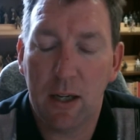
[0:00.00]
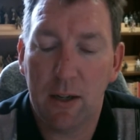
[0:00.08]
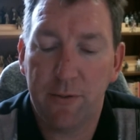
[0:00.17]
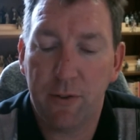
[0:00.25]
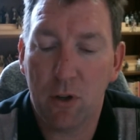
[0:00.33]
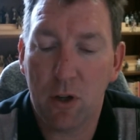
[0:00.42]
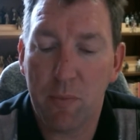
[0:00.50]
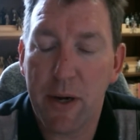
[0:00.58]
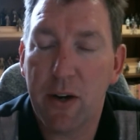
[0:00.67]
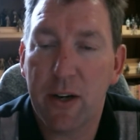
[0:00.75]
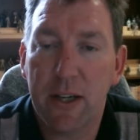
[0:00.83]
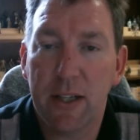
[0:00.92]
for a
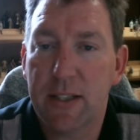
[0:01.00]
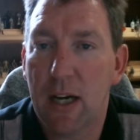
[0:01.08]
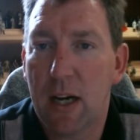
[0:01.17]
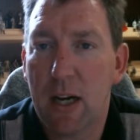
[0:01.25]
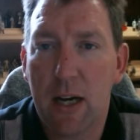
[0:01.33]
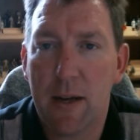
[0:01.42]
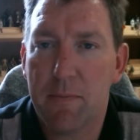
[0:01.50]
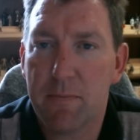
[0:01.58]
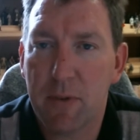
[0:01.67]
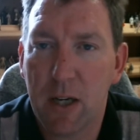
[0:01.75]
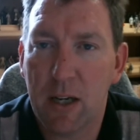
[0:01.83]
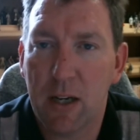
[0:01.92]
period of time,
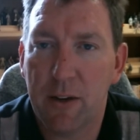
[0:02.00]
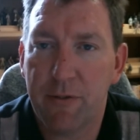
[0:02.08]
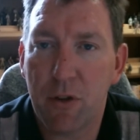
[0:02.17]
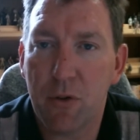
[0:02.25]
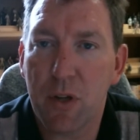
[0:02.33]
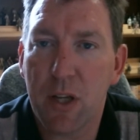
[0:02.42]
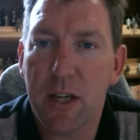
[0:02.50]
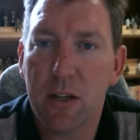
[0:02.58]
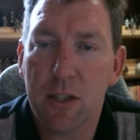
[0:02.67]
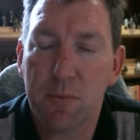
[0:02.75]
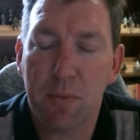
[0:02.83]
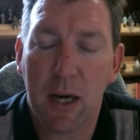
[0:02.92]
a few
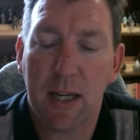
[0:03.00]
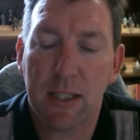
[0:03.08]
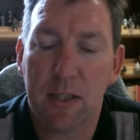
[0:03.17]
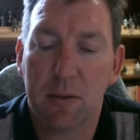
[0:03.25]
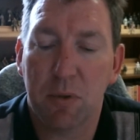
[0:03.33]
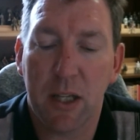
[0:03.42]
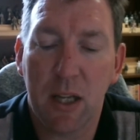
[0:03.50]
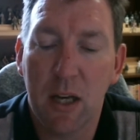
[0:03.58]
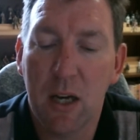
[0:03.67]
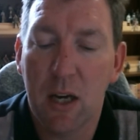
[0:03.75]
years possibly.